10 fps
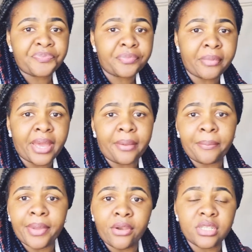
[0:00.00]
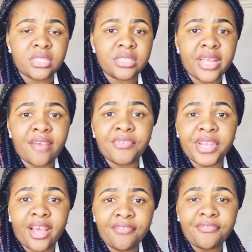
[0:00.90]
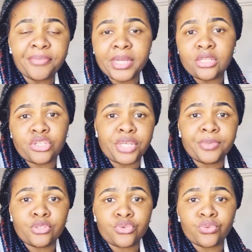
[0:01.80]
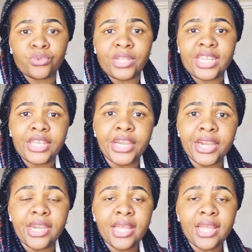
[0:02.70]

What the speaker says: my parents didn't have enough money to take me to school that year,